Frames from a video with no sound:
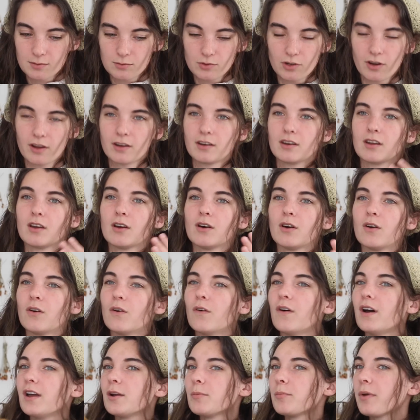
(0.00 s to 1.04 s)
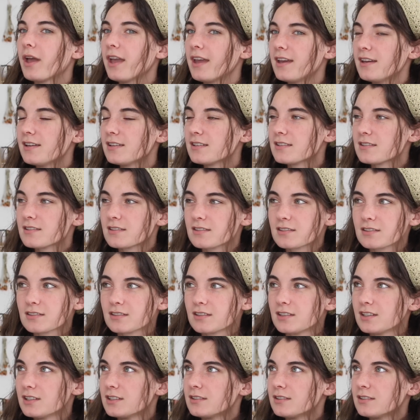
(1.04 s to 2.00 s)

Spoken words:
I'm trying to go at a pace